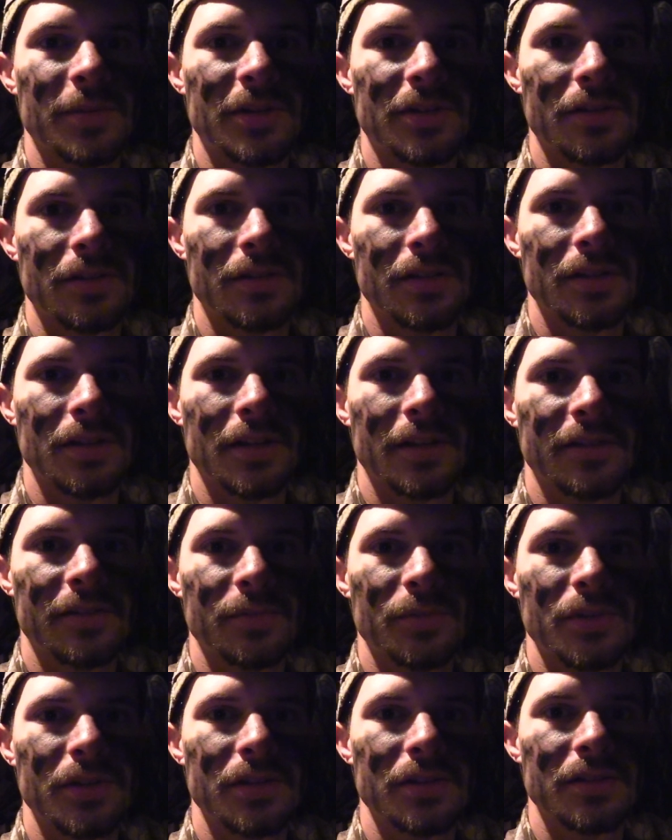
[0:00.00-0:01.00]
my turkey last
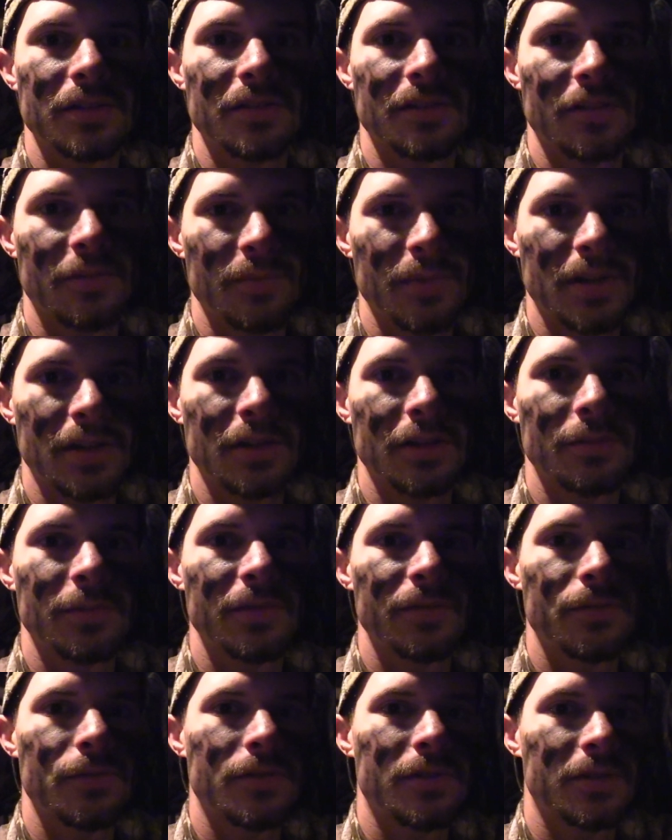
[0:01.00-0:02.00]
spring, so I've been here
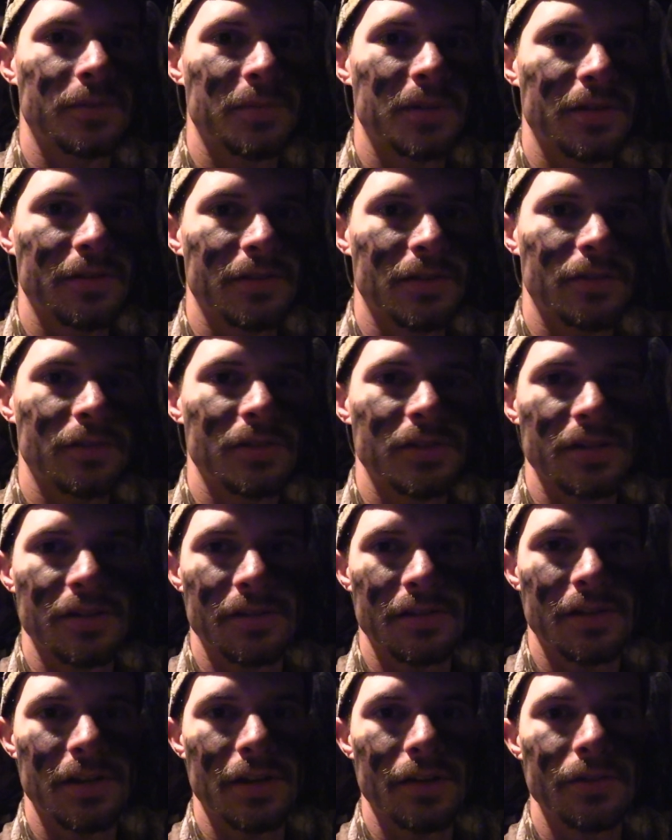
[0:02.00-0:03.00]
before, but I've never deer
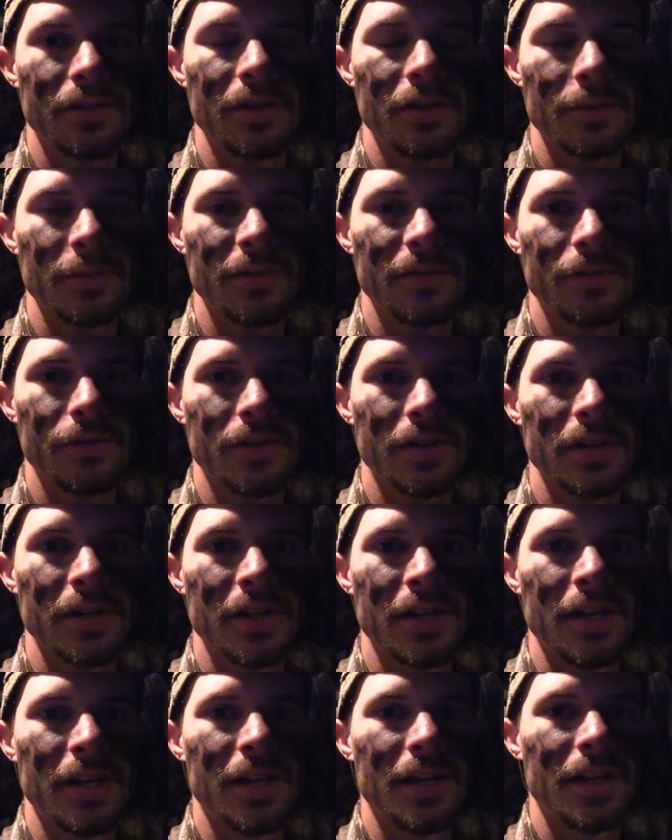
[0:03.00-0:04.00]
scouted here before.
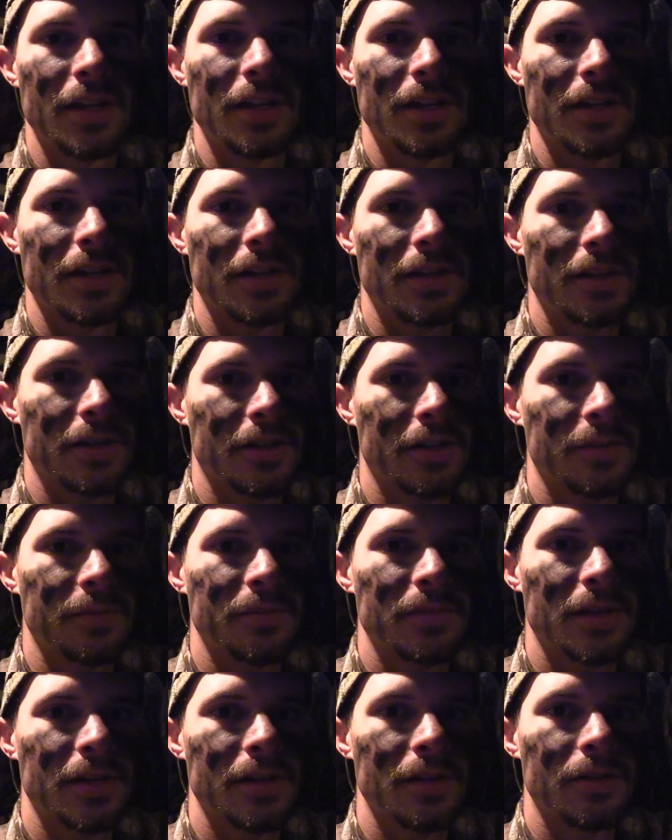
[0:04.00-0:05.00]

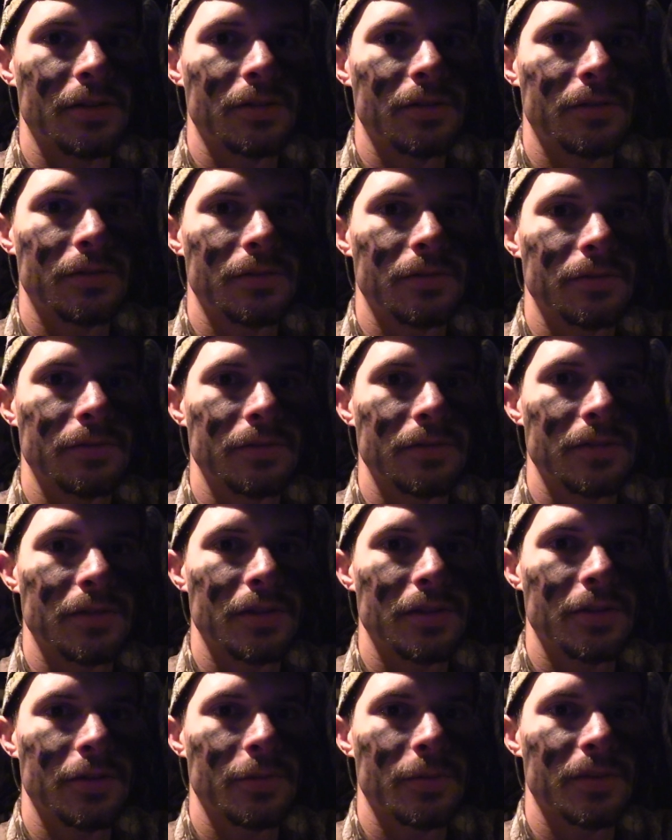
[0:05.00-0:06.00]
I know
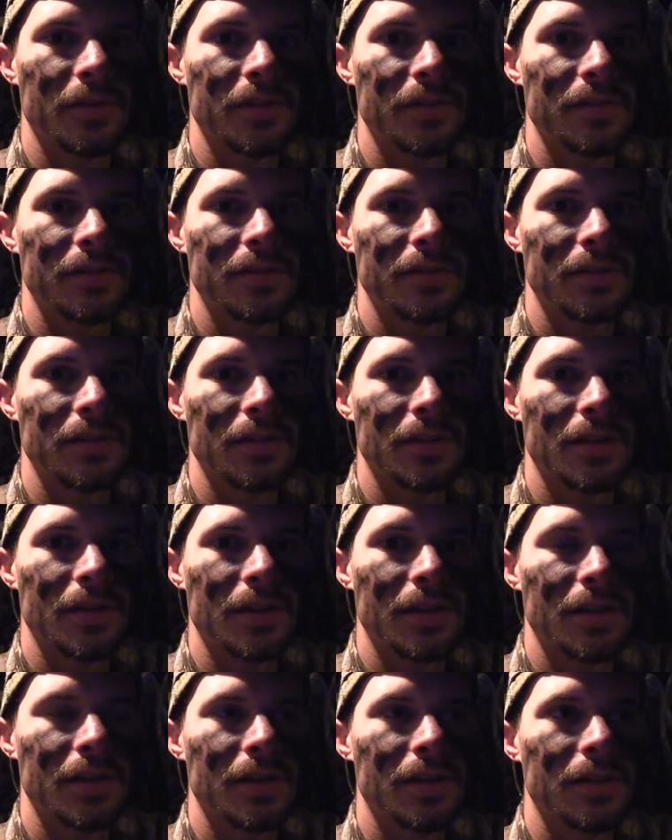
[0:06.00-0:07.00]
there was
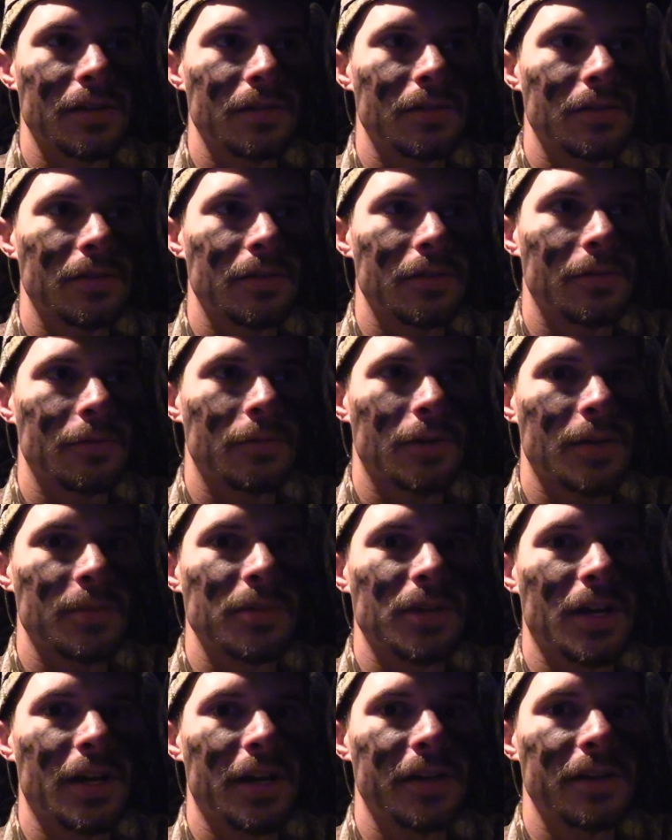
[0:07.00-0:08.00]
a rub
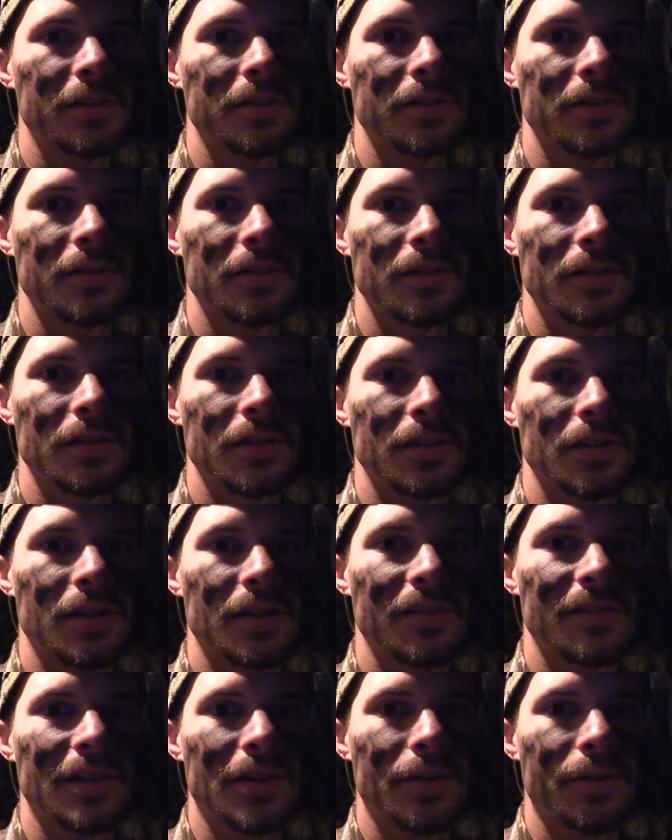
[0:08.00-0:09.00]
line in that
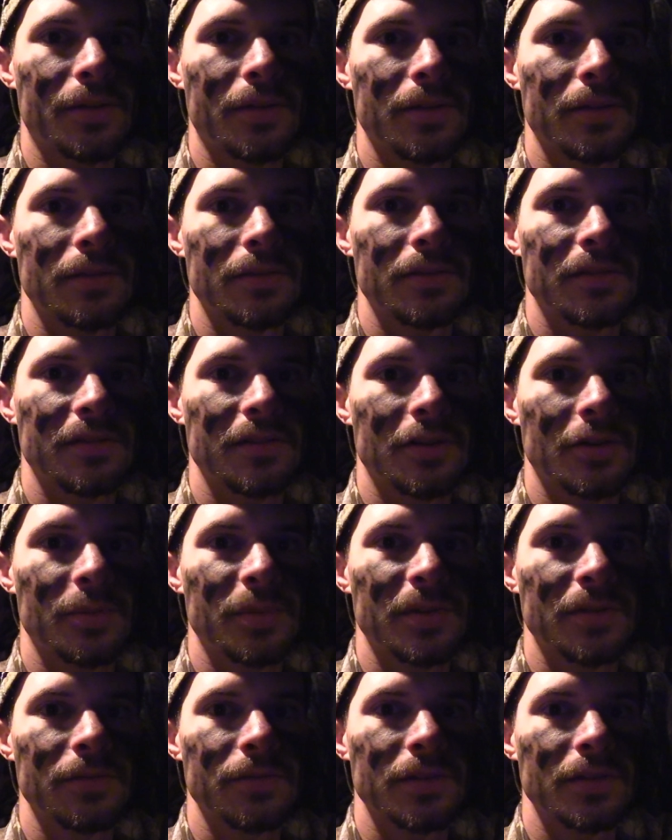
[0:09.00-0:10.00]
south
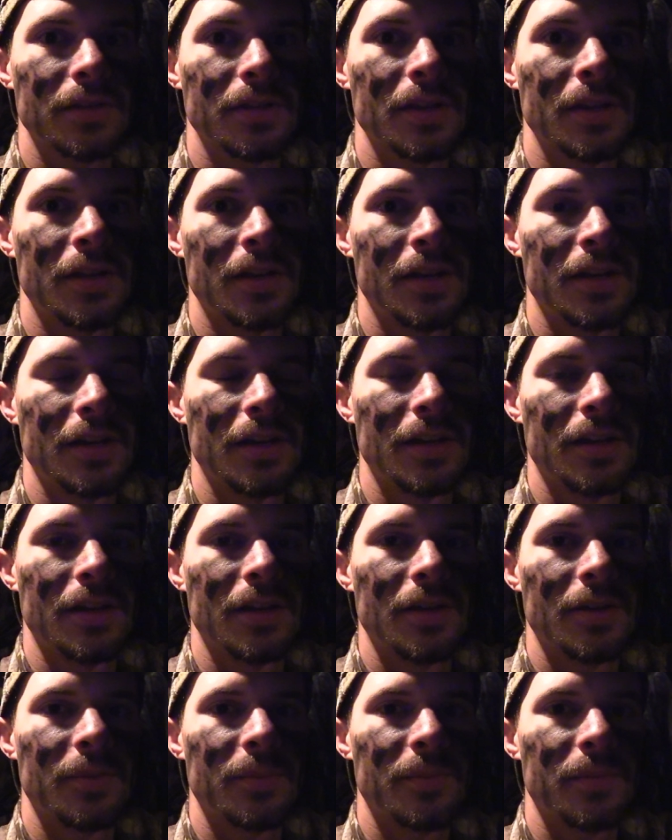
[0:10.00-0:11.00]
CRP field,
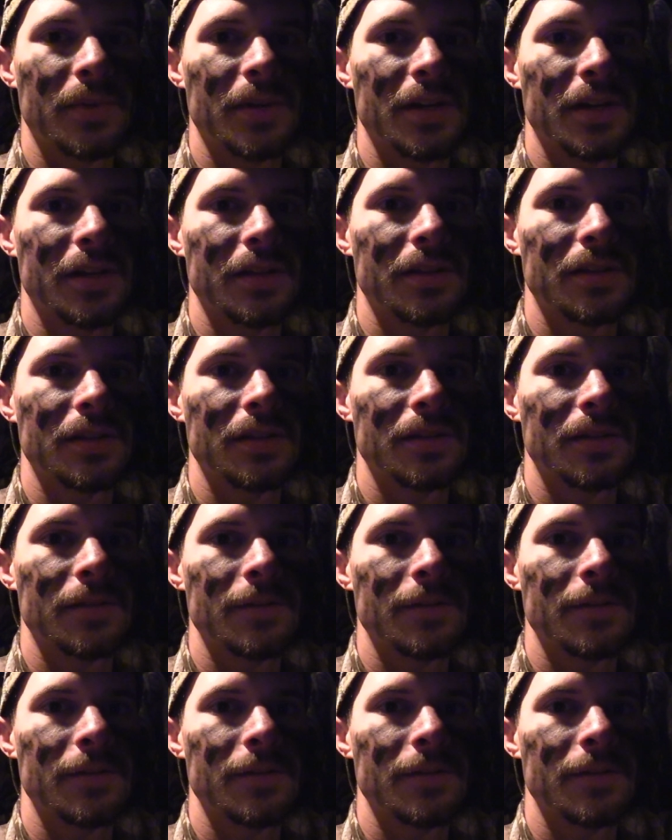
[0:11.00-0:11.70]
but